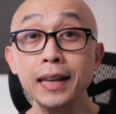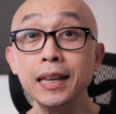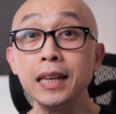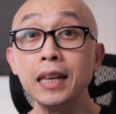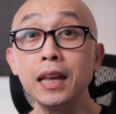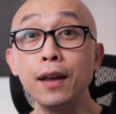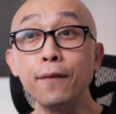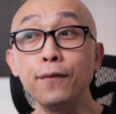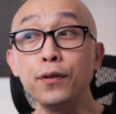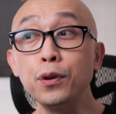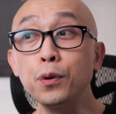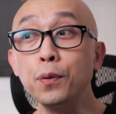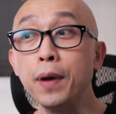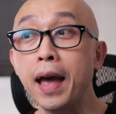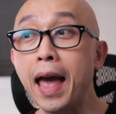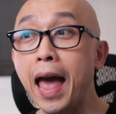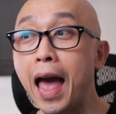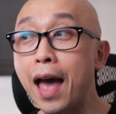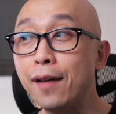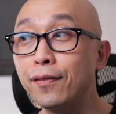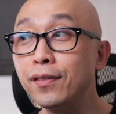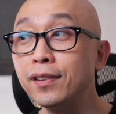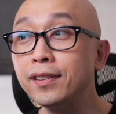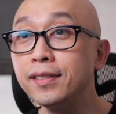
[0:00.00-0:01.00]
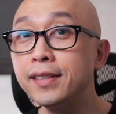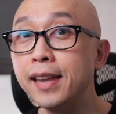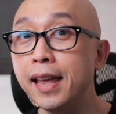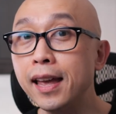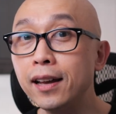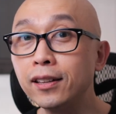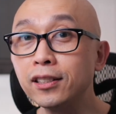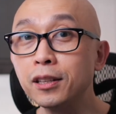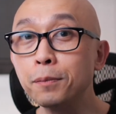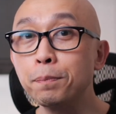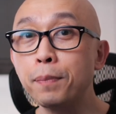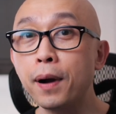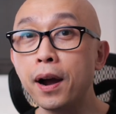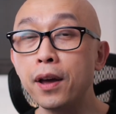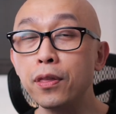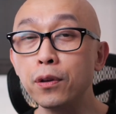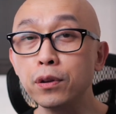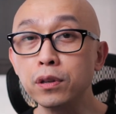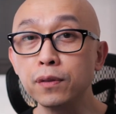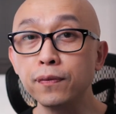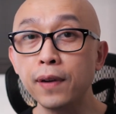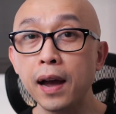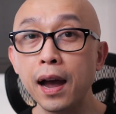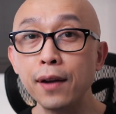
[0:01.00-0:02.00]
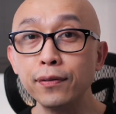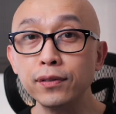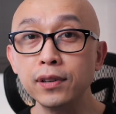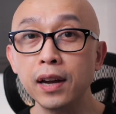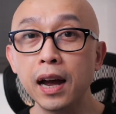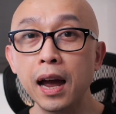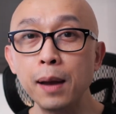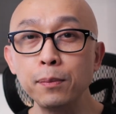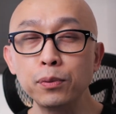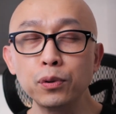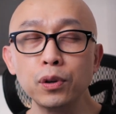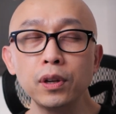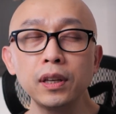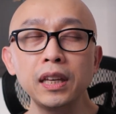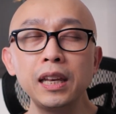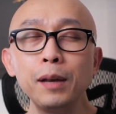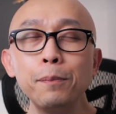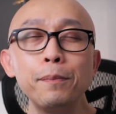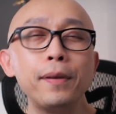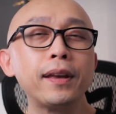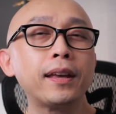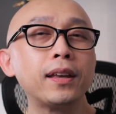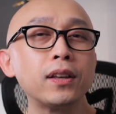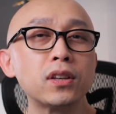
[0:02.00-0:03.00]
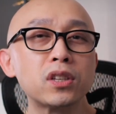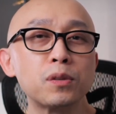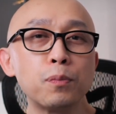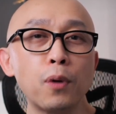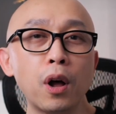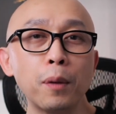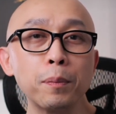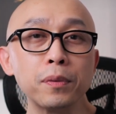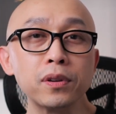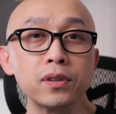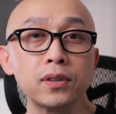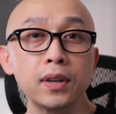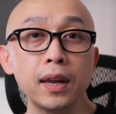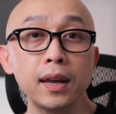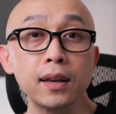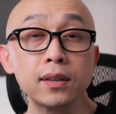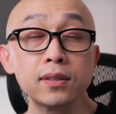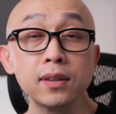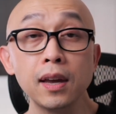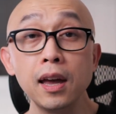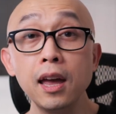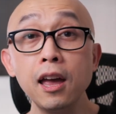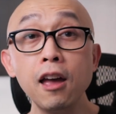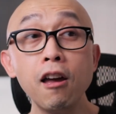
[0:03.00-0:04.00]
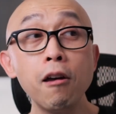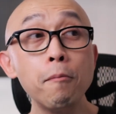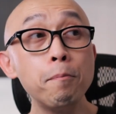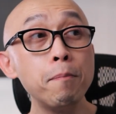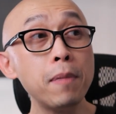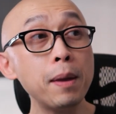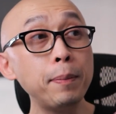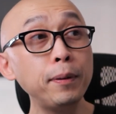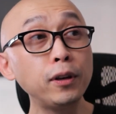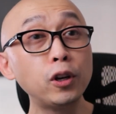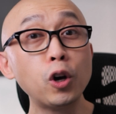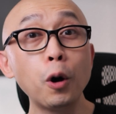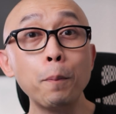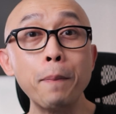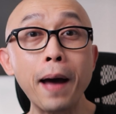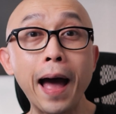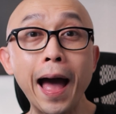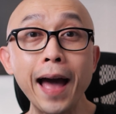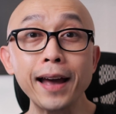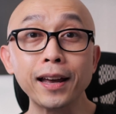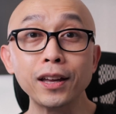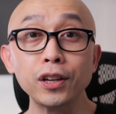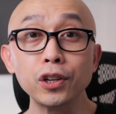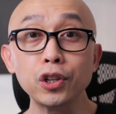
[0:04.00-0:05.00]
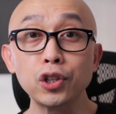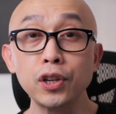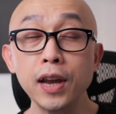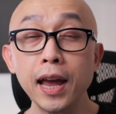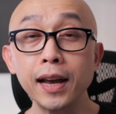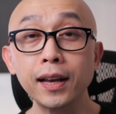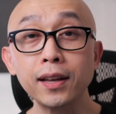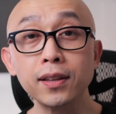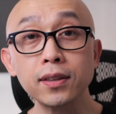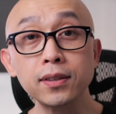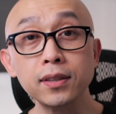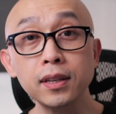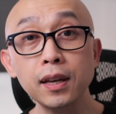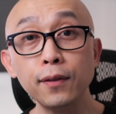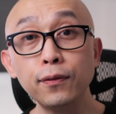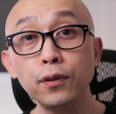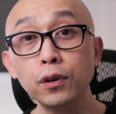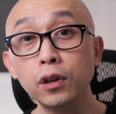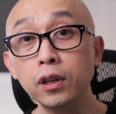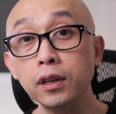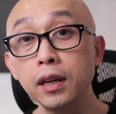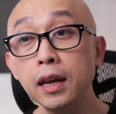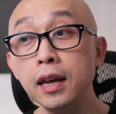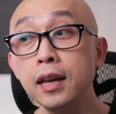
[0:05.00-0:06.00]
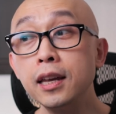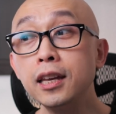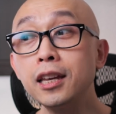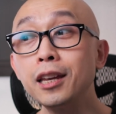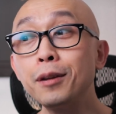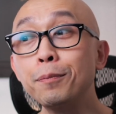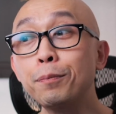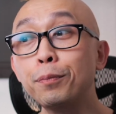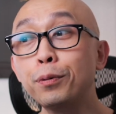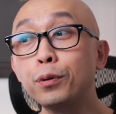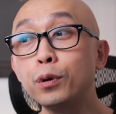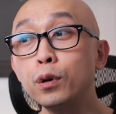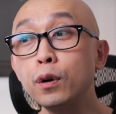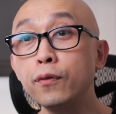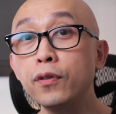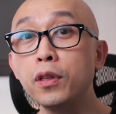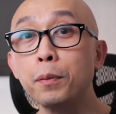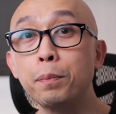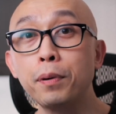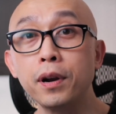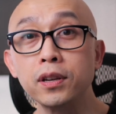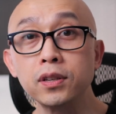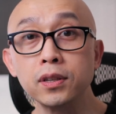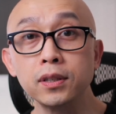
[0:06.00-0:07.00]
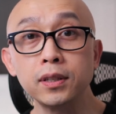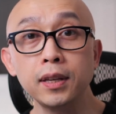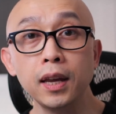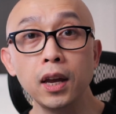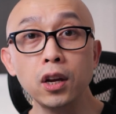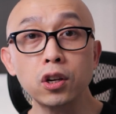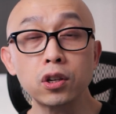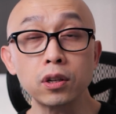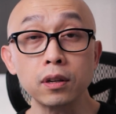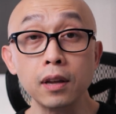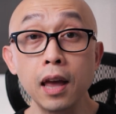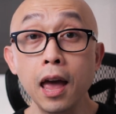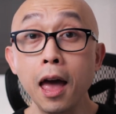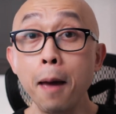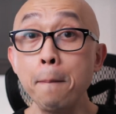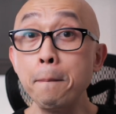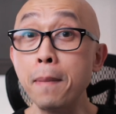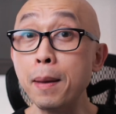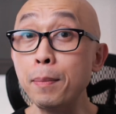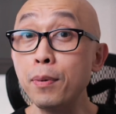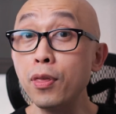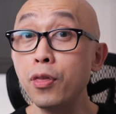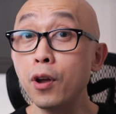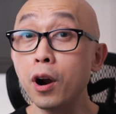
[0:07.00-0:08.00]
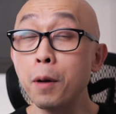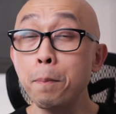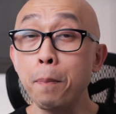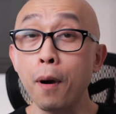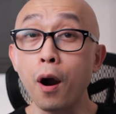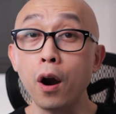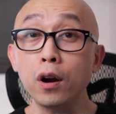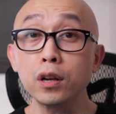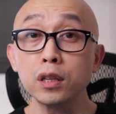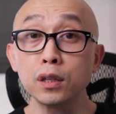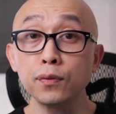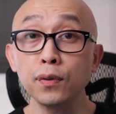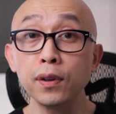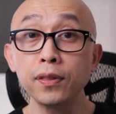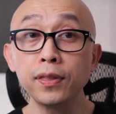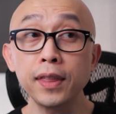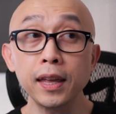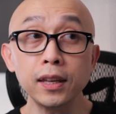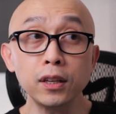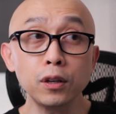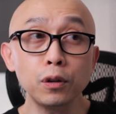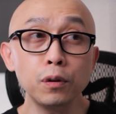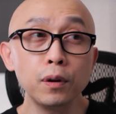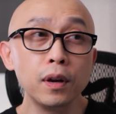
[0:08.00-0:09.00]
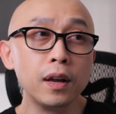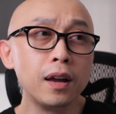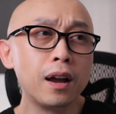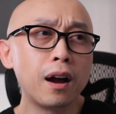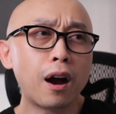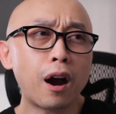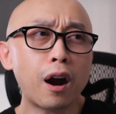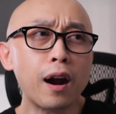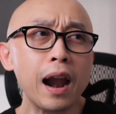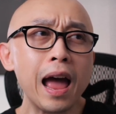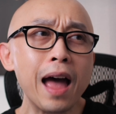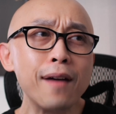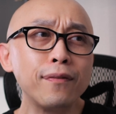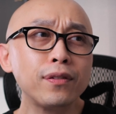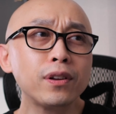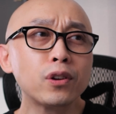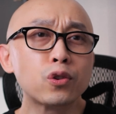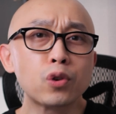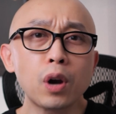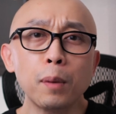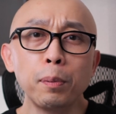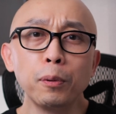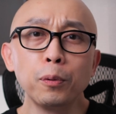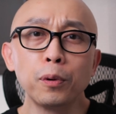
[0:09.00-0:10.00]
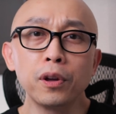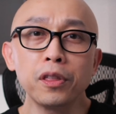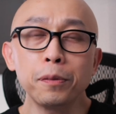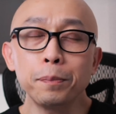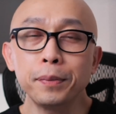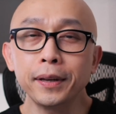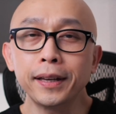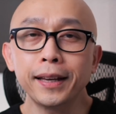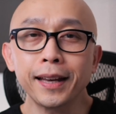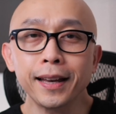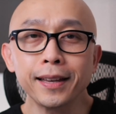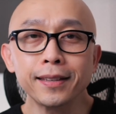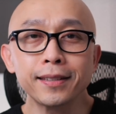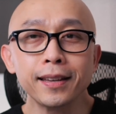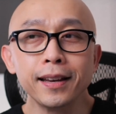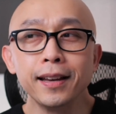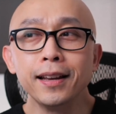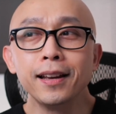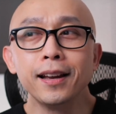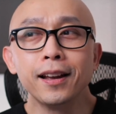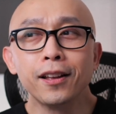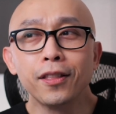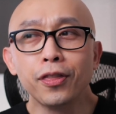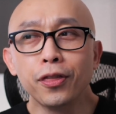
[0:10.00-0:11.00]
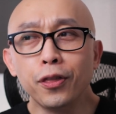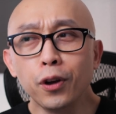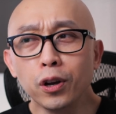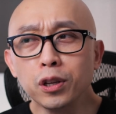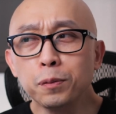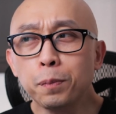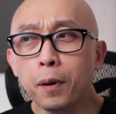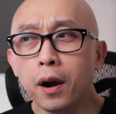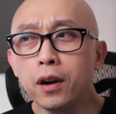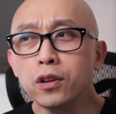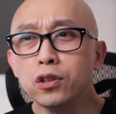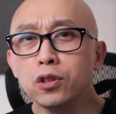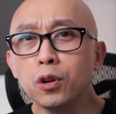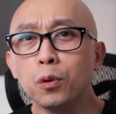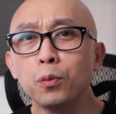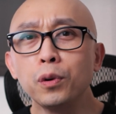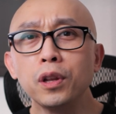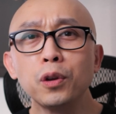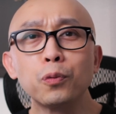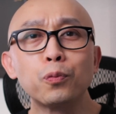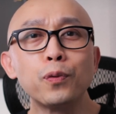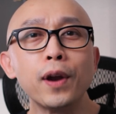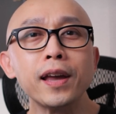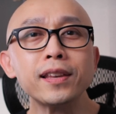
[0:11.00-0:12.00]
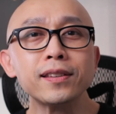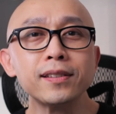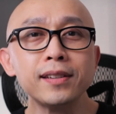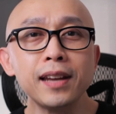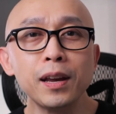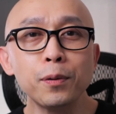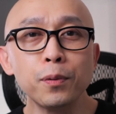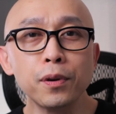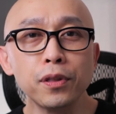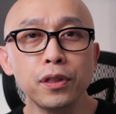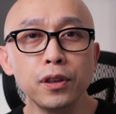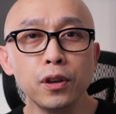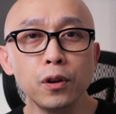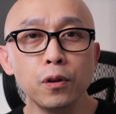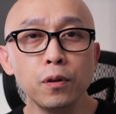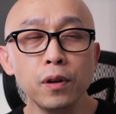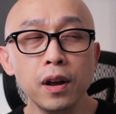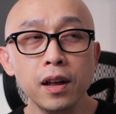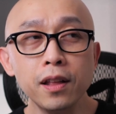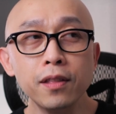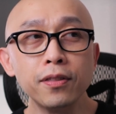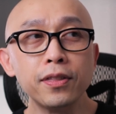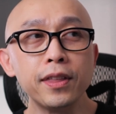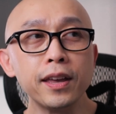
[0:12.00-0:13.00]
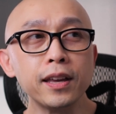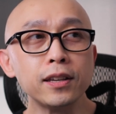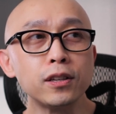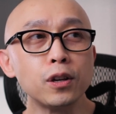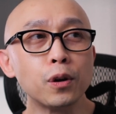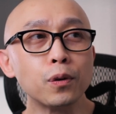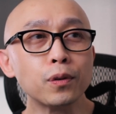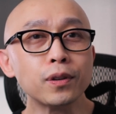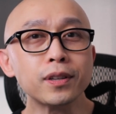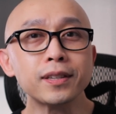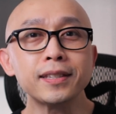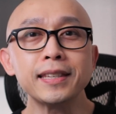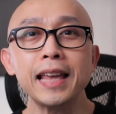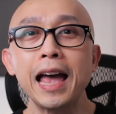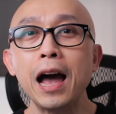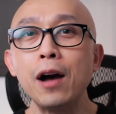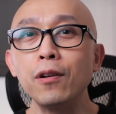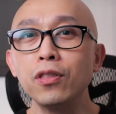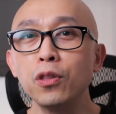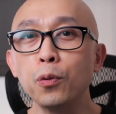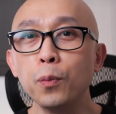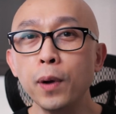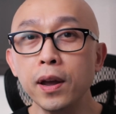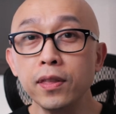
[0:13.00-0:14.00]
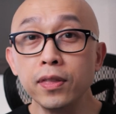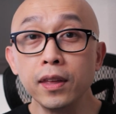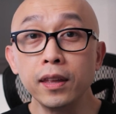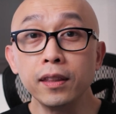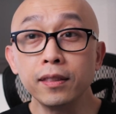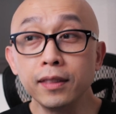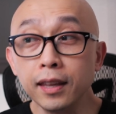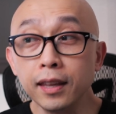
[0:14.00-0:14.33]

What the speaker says: If you haven't nailed it by those 5 times, or you keep making small mistakes, maybe go back and check and see if you could improve the presentation. Maybe there are parts of it that you are having trouble with because those parts don't really resonate with you. They don't sound the way that